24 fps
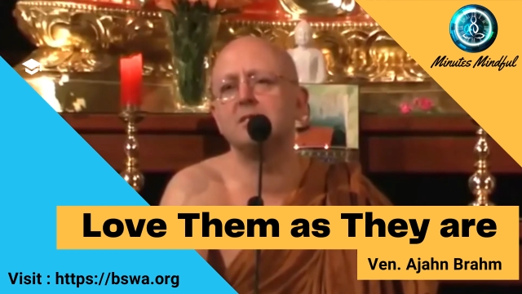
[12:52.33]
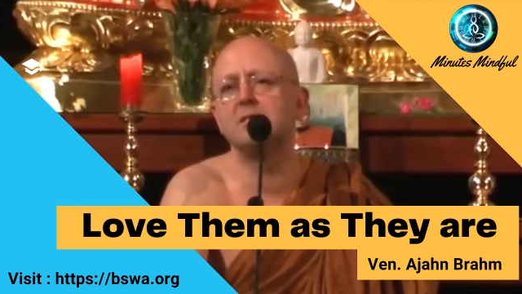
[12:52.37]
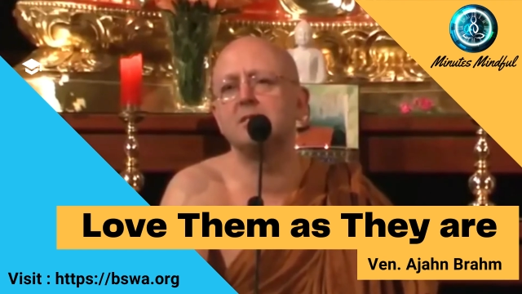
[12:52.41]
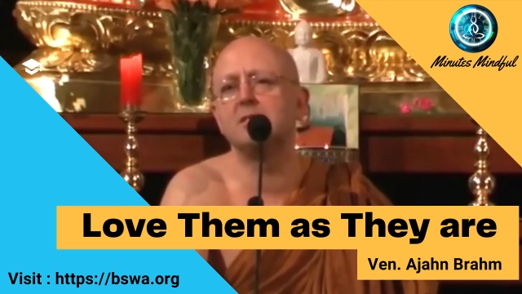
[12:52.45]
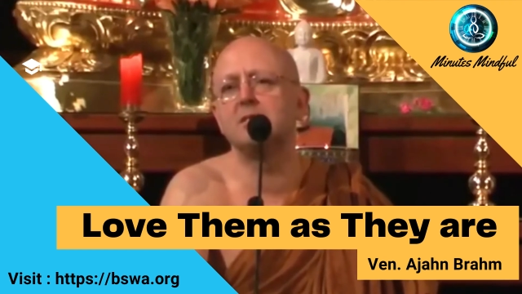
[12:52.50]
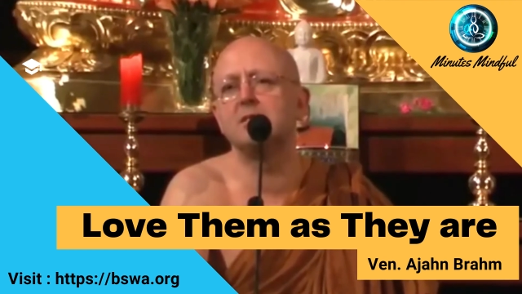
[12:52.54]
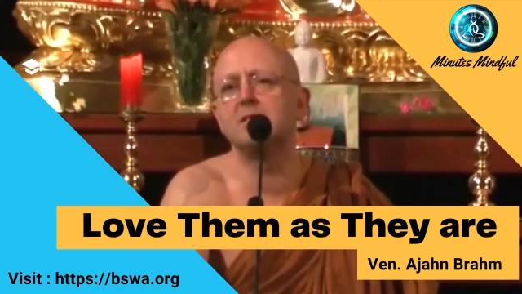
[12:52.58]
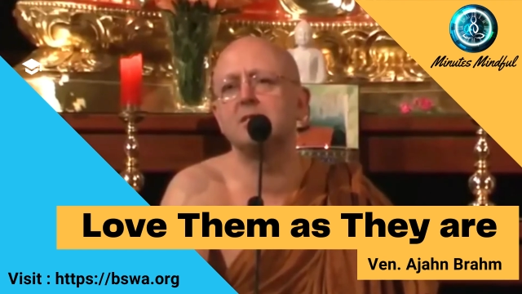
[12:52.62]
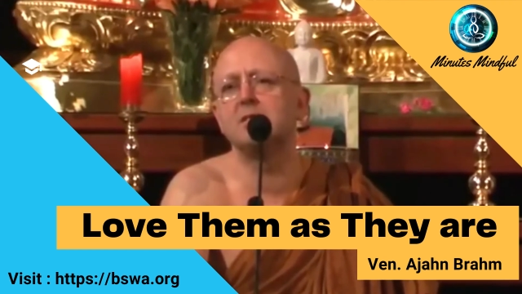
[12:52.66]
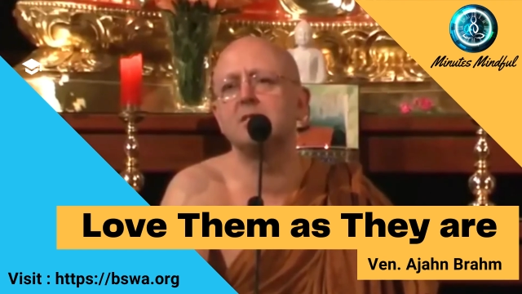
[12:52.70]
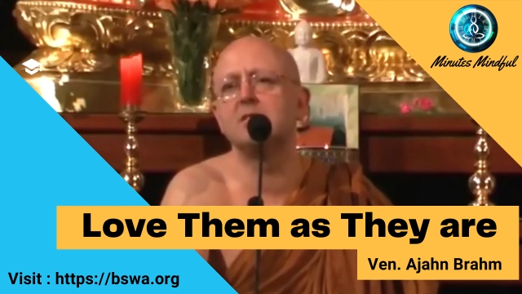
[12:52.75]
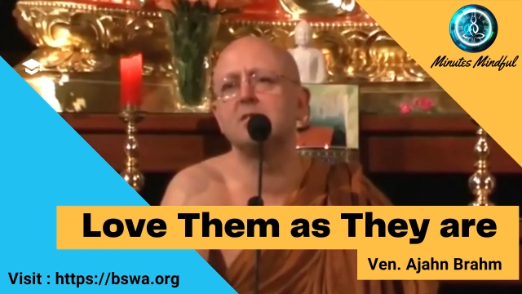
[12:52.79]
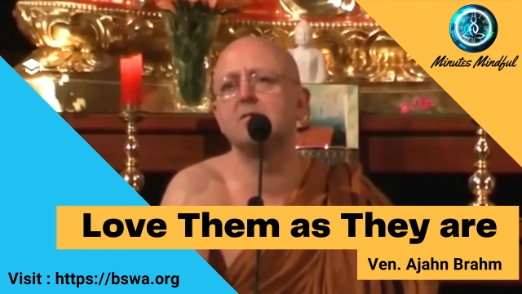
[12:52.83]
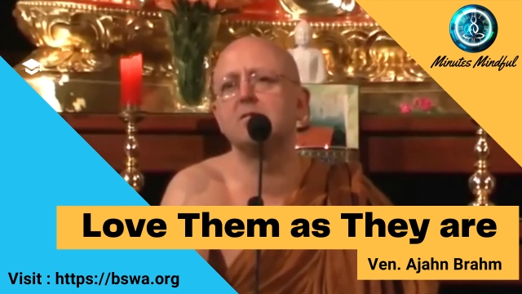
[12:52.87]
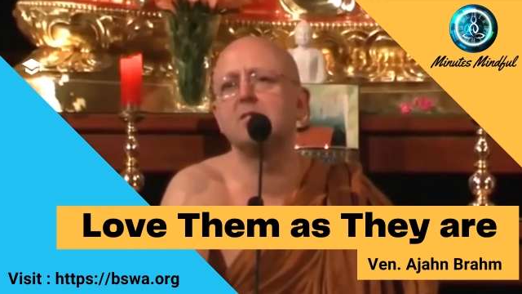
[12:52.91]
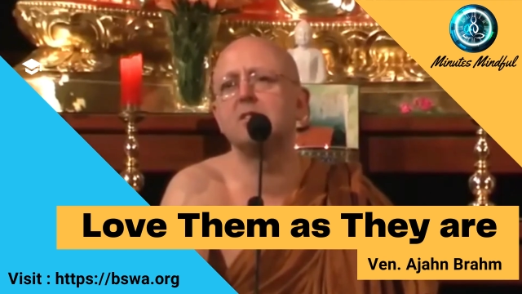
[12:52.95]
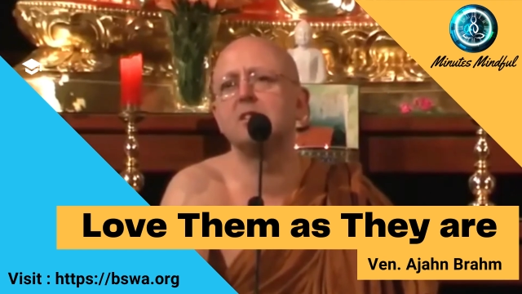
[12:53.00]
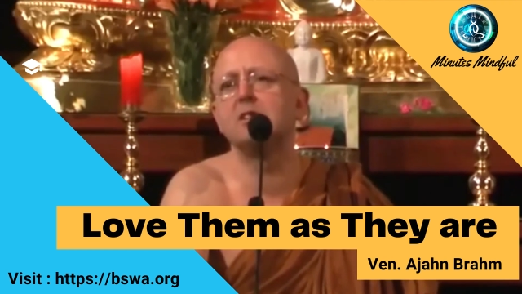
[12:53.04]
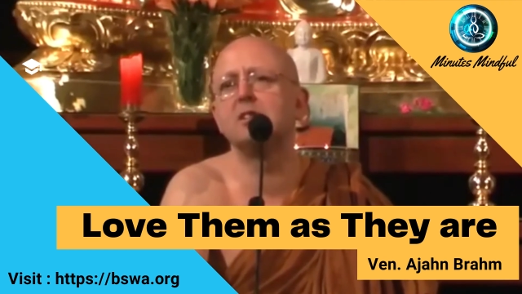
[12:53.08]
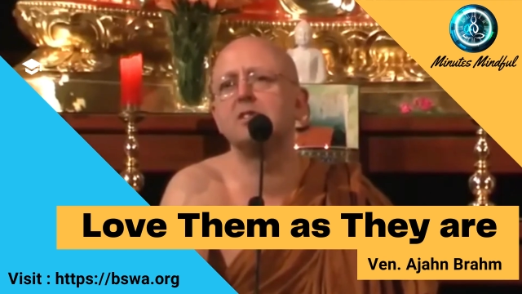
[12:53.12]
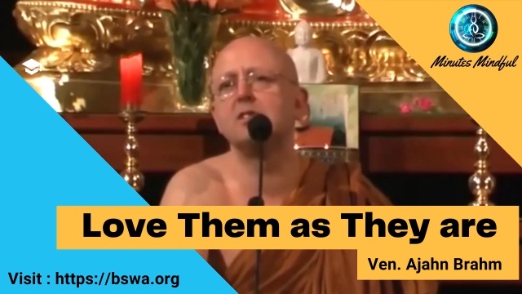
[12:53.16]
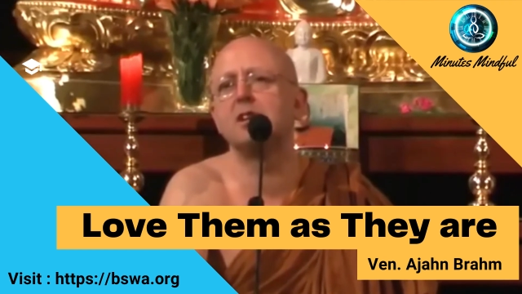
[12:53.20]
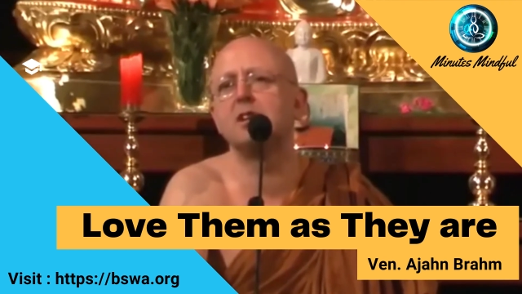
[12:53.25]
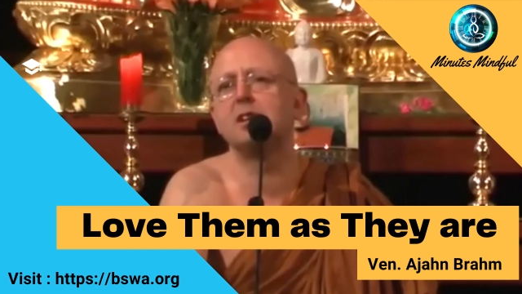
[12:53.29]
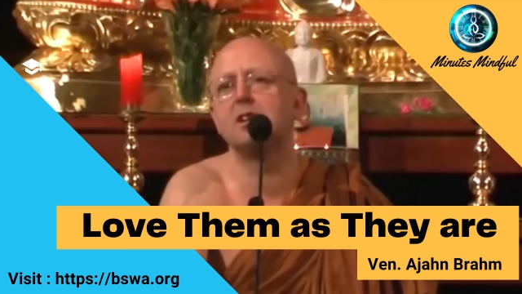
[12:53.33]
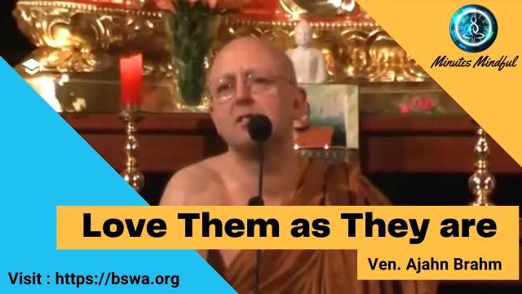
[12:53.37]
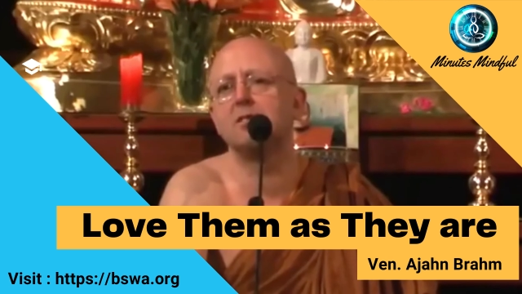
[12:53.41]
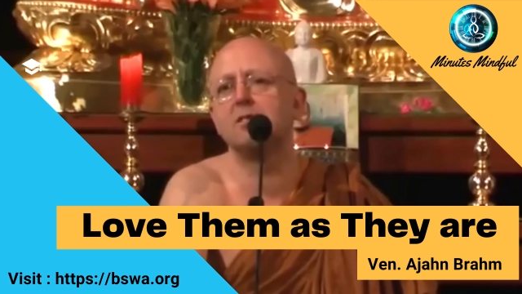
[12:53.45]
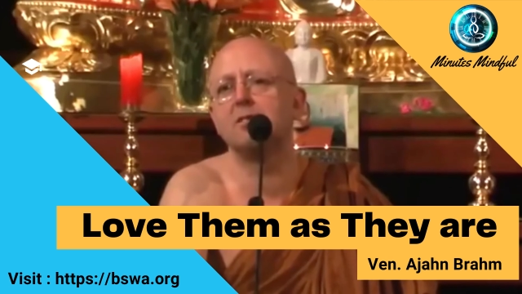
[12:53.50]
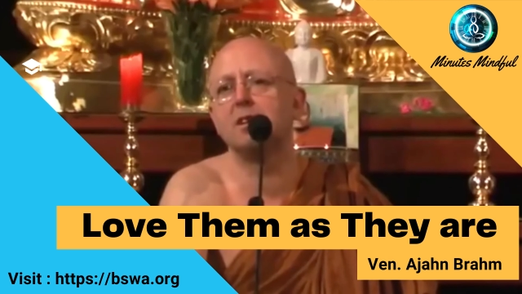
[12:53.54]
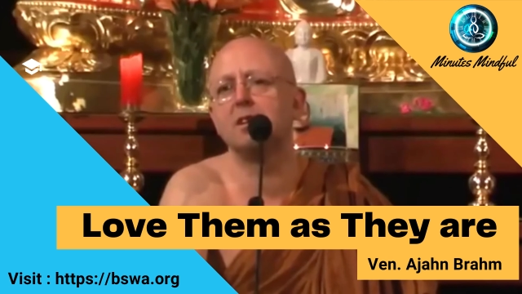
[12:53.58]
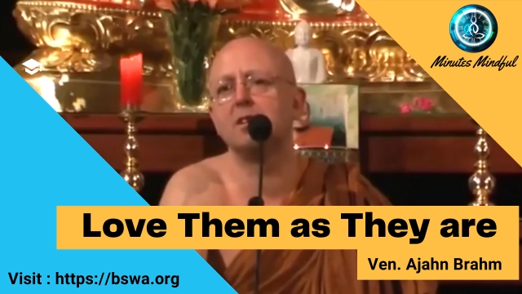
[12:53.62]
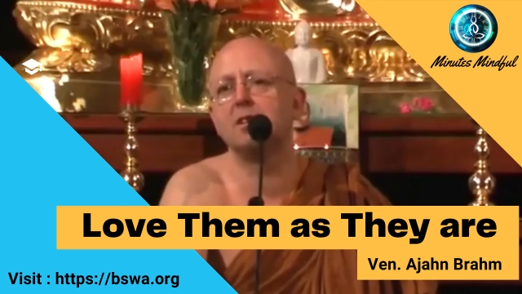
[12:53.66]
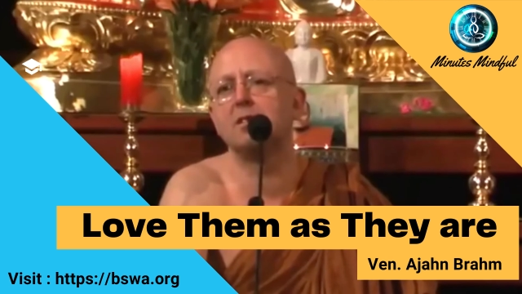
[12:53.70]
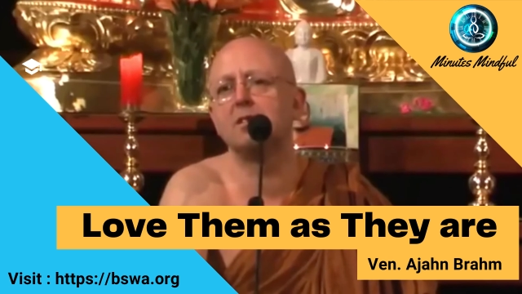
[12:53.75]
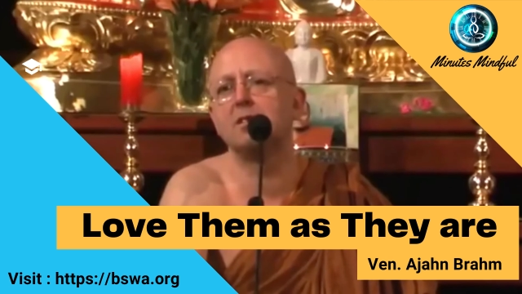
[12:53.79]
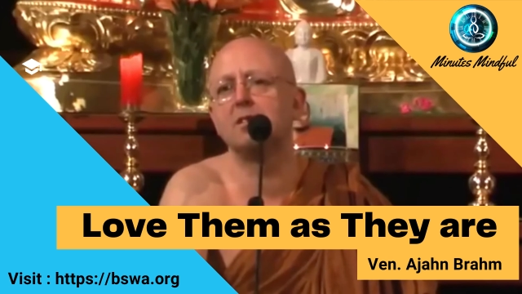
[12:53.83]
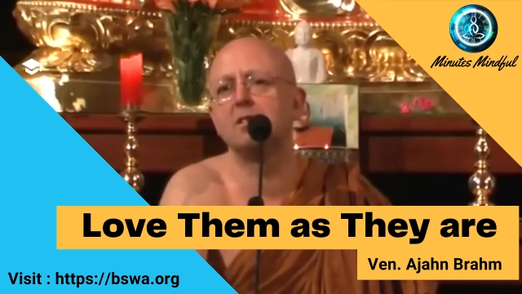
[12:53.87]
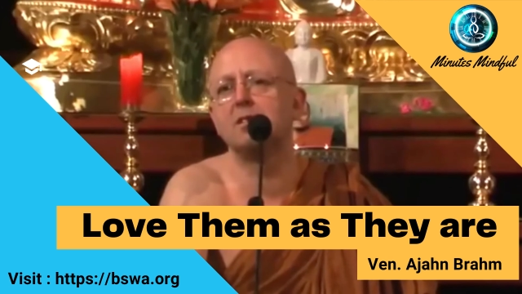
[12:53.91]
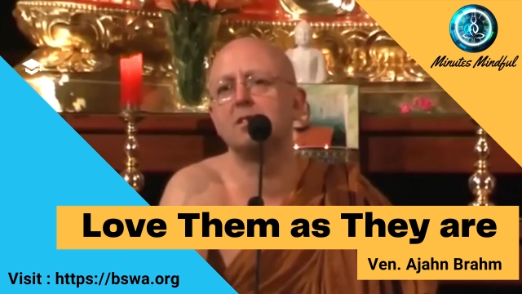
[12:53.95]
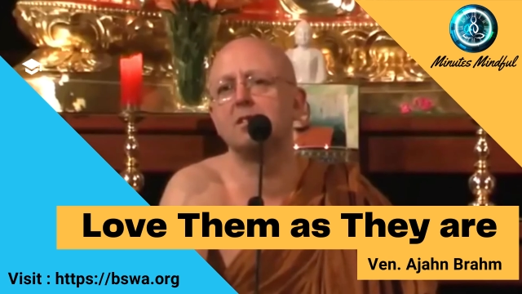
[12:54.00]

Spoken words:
to really generate,